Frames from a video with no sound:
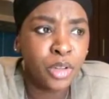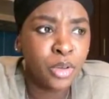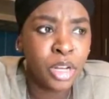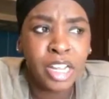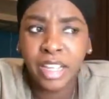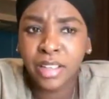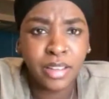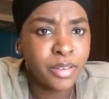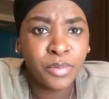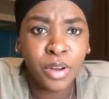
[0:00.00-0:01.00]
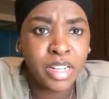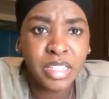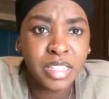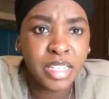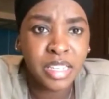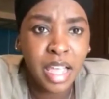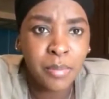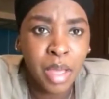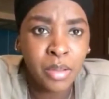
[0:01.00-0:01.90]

you're like, Forex is a scam.